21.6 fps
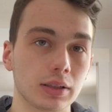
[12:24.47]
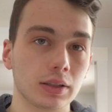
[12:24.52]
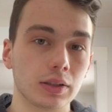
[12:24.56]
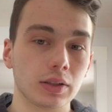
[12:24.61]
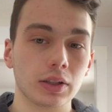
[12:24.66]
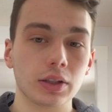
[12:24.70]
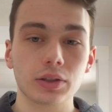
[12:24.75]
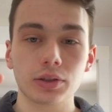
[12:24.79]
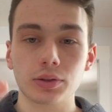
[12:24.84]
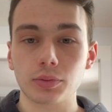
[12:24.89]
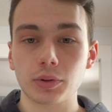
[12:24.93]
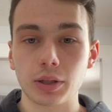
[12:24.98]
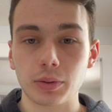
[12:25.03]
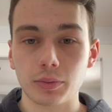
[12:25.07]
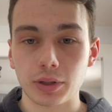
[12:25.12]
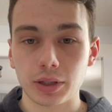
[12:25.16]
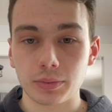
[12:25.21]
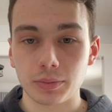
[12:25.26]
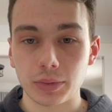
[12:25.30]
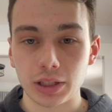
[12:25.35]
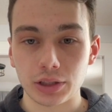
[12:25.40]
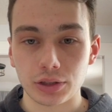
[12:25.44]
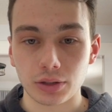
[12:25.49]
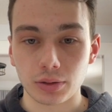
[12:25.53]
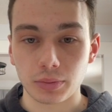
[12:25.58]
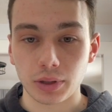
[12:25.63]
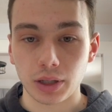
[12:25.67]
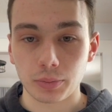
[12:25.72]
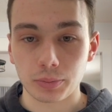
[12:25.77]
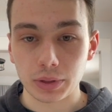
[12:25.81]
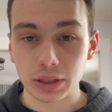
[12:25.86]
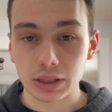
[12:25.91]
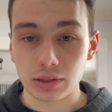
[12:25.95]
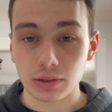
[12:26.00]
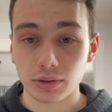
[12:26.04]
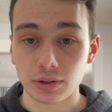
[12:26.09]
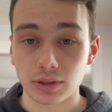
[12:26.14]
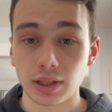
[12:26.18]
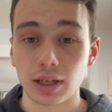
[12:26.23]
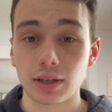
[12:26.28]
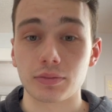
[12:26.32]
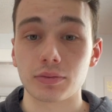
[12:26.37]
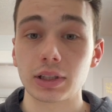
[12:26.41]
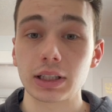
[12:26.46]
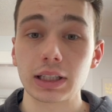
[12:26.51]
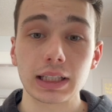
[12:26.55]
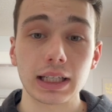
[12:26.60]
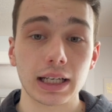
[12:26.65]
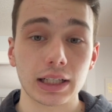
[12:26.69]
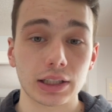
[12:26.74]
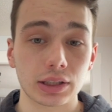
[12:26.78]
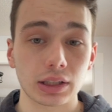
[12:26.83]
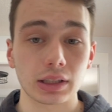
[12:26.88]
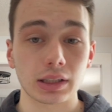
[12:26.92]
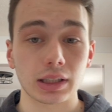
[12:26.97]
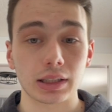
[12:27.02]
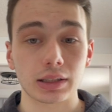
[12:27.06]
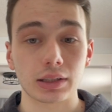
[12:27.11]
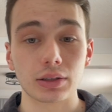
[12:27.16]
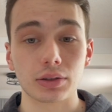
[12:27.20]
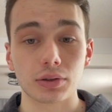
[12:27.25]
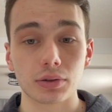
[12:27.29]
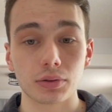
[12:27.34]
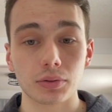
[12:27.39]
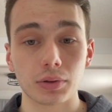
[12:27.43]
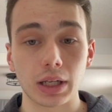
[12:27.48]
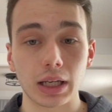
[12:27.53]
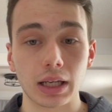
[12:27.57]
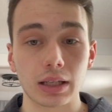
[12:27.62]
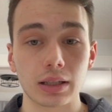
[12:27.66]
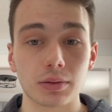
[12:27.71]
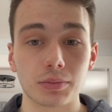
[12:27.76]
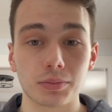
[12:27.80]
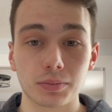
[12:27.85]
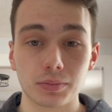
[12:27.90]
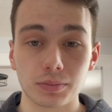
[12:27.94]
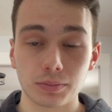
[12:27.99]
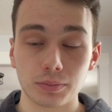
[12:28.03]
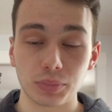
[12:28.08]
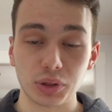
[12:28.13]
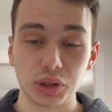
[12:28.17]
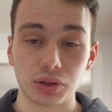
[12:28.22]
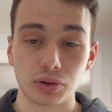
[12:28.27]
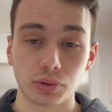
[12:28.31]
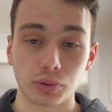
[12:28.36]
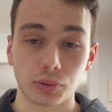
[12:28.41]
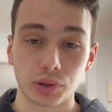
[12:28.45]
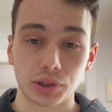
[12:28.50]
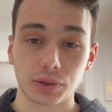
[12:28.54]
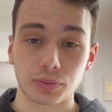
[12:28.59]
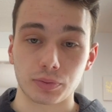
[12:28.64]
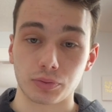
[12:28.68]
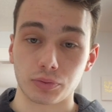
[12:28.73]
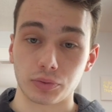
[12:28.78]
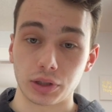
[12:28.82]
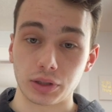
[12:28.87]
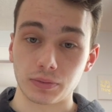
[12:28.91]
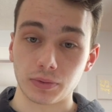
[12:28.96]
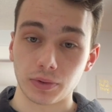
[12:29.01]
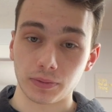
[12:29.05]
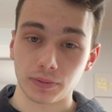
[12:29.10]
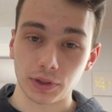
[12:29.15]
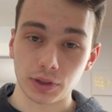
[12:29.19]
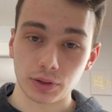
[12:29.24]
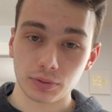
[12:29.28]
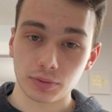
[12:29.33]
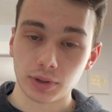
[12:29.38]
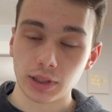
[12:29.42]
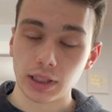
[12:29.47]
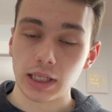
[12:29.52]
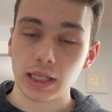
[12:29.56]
Here's what I want to mention about BeatSource. I'd really actually like to do a BeatSource re-review,